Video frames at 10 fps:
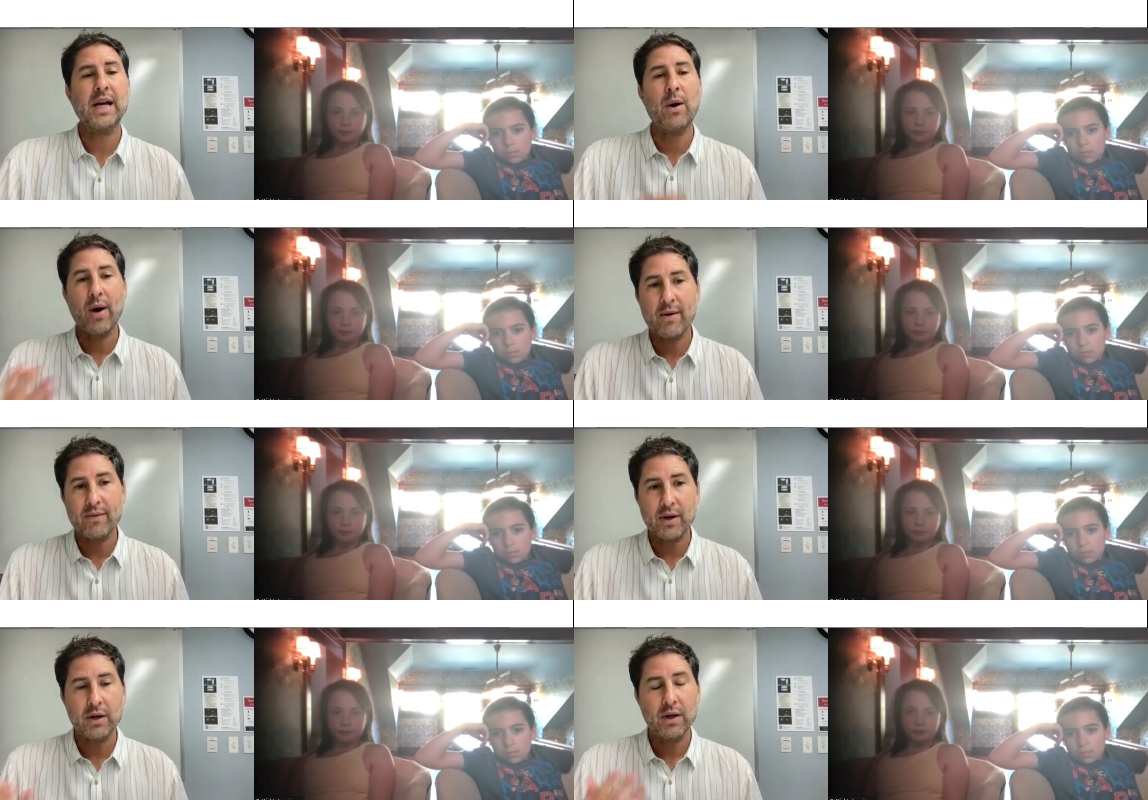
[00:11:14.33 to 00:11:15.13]

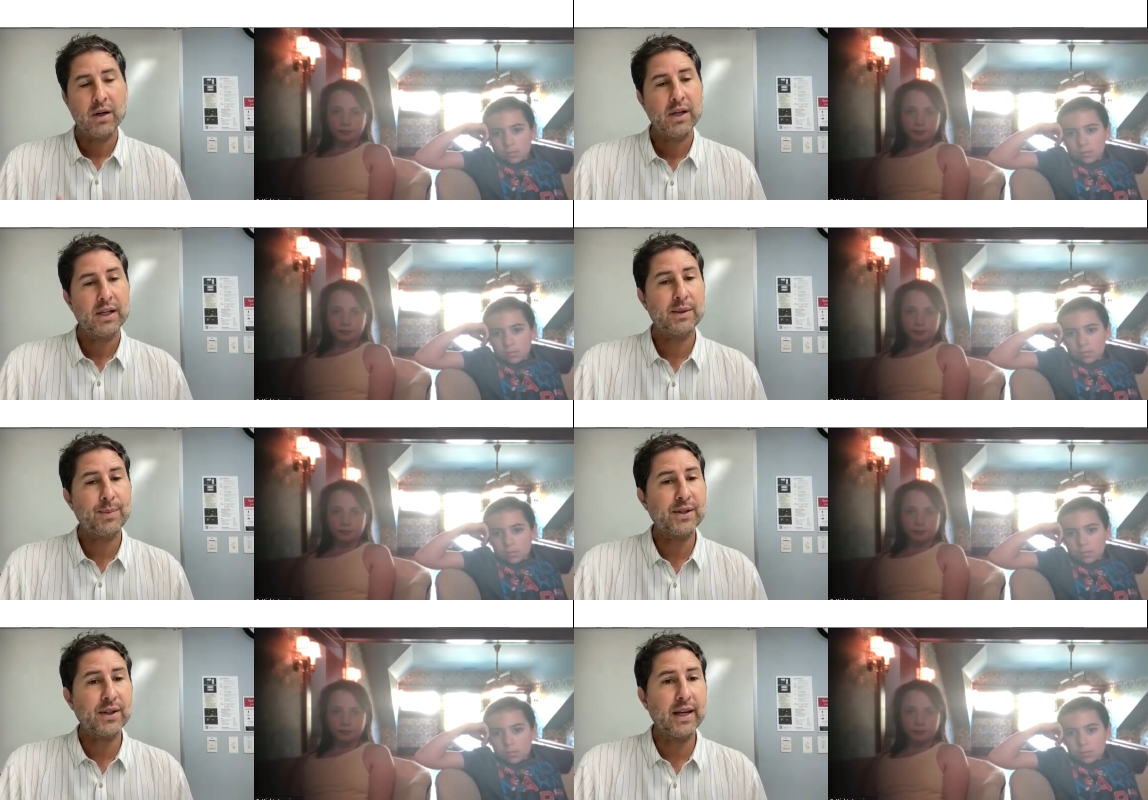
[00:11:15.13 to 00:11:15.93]
Speaker 1: However,
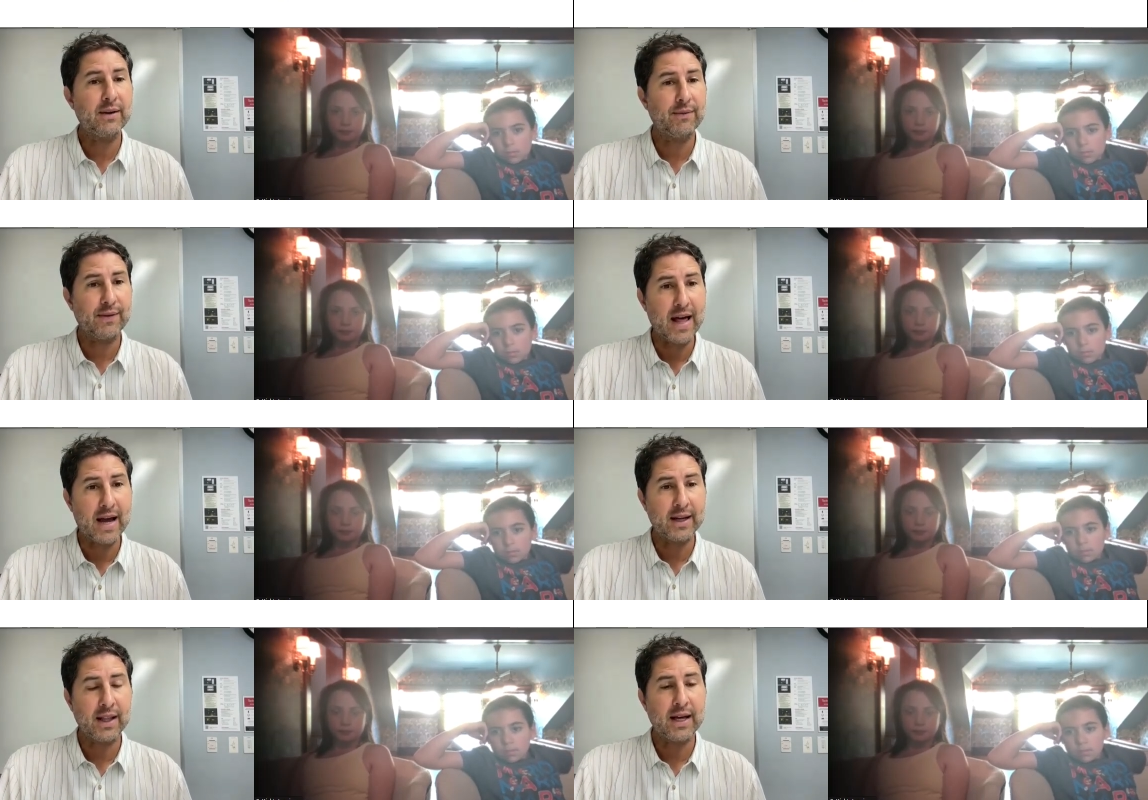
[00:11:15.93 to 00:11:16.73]
especially in
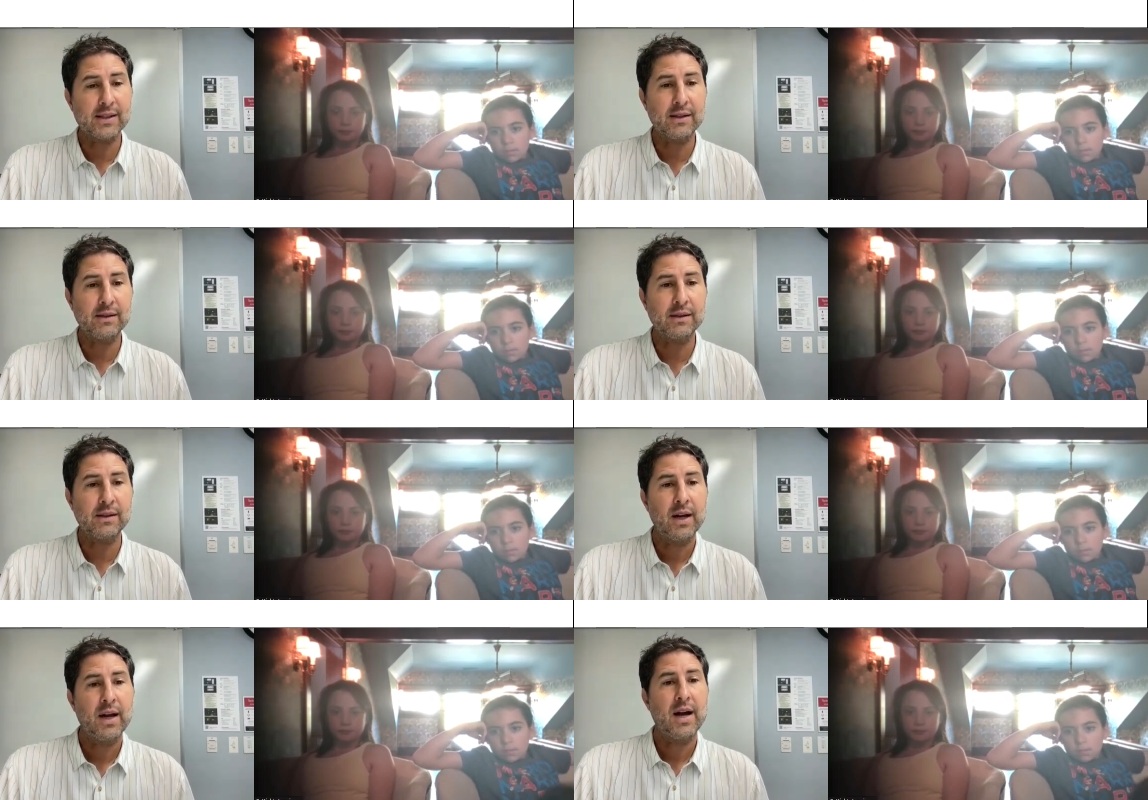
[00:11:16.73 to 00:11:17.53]
flying lessons,
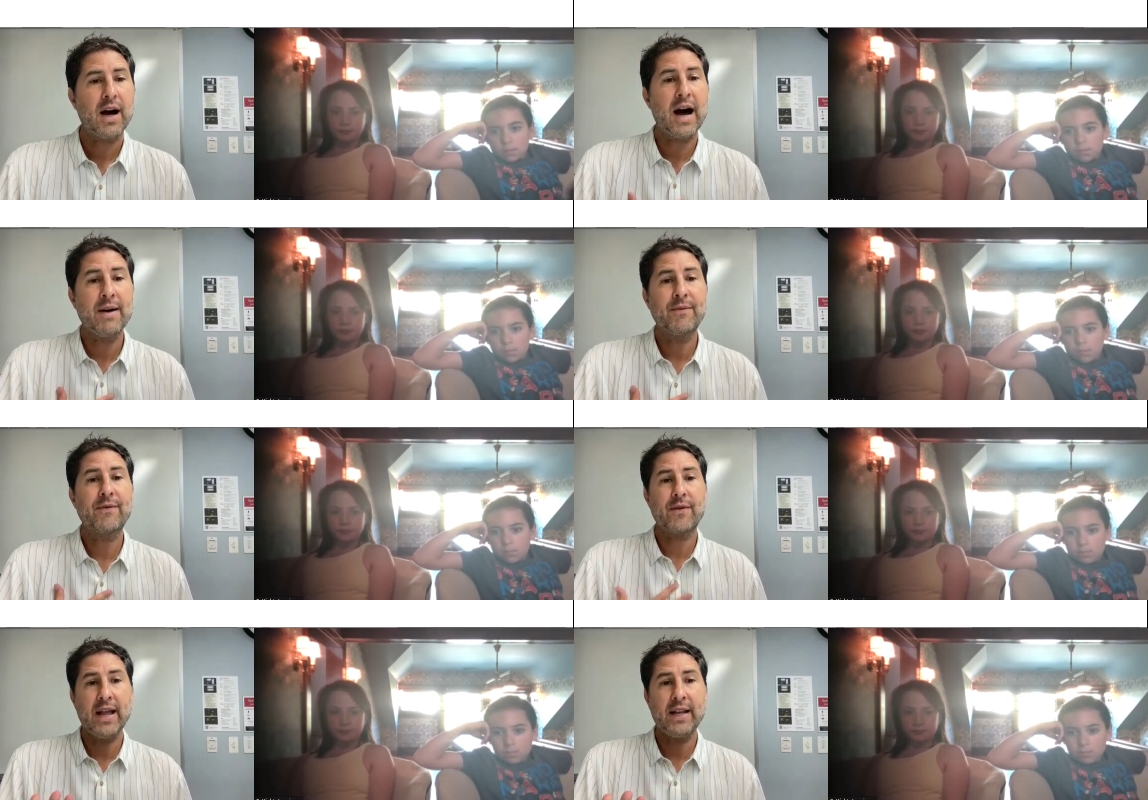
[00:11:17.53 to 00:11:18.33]
I'm
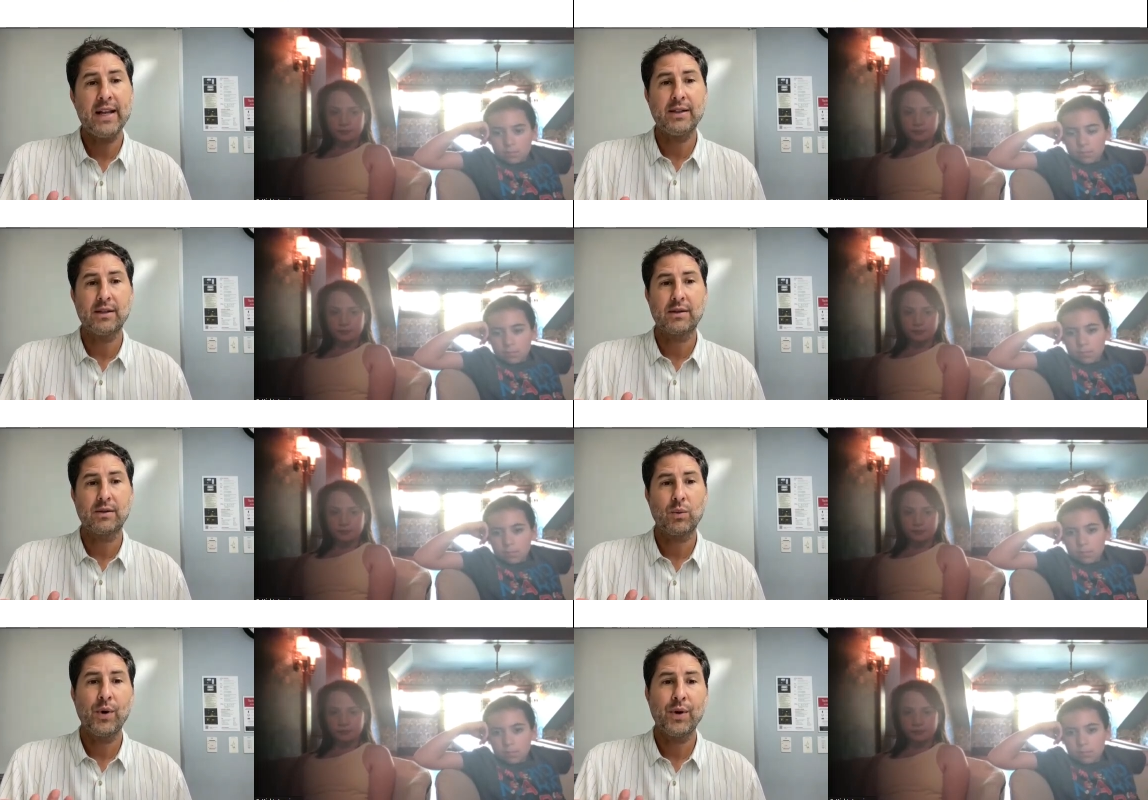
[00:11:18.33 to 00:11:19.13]

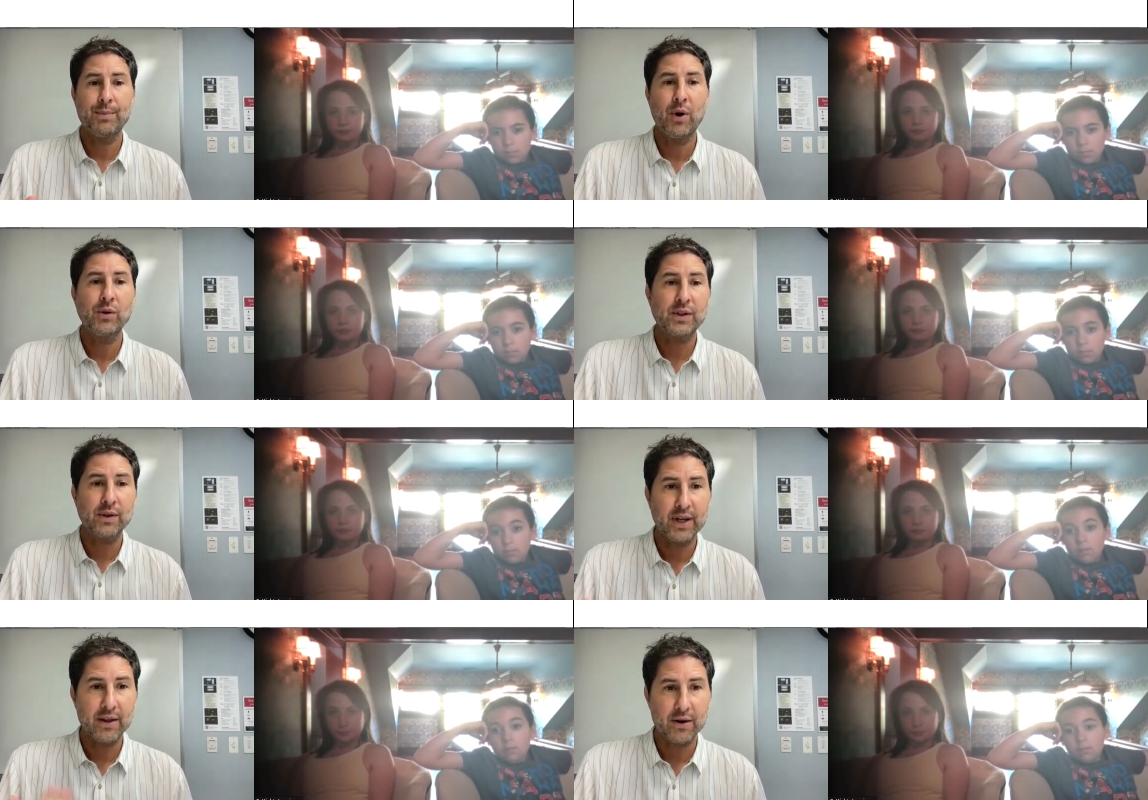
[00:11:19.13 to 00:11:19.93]
friends with most of
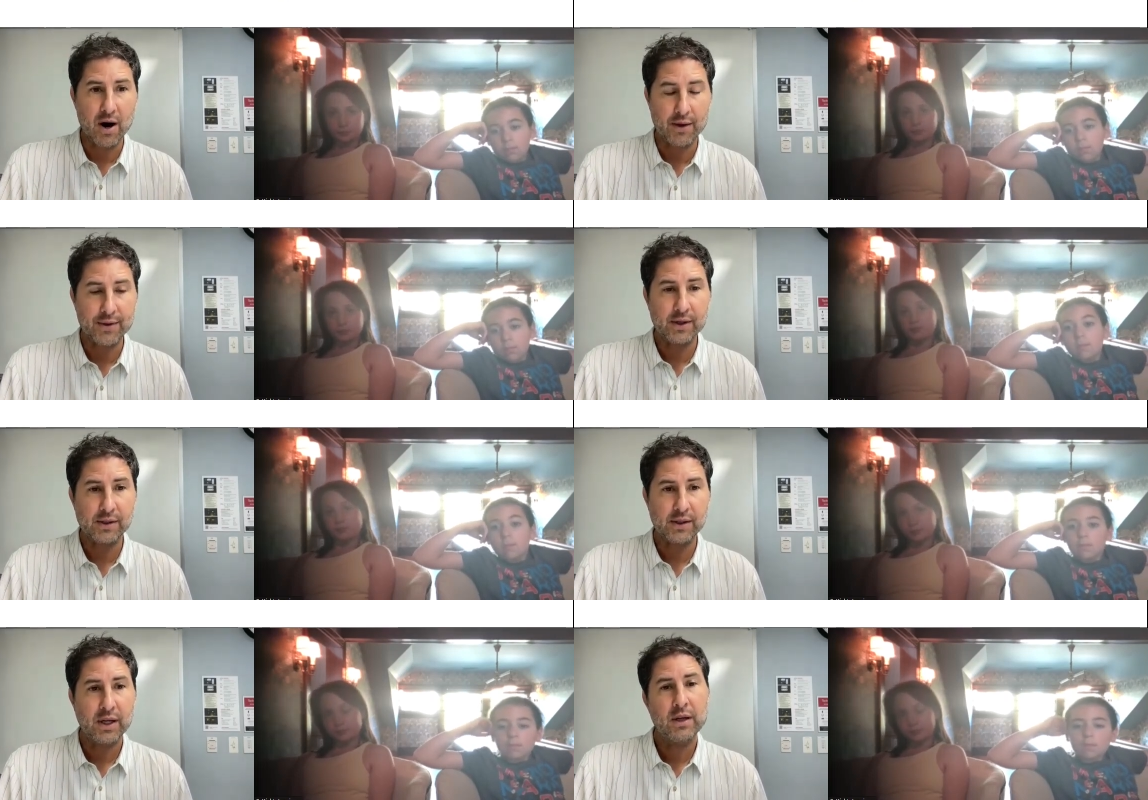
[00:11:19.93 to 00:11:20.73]
the other authors.